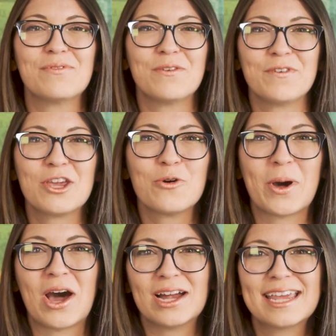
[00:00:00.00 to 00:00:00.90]
of the video
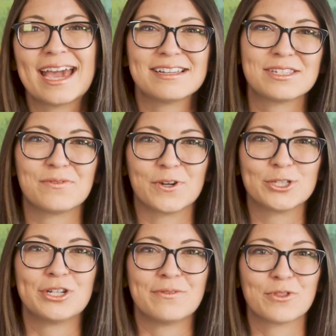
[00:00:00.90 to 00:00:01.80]
podcast
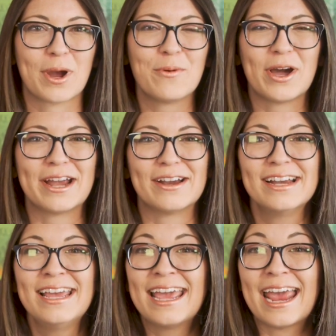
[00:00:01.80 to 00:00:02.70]
version of ThreatWire,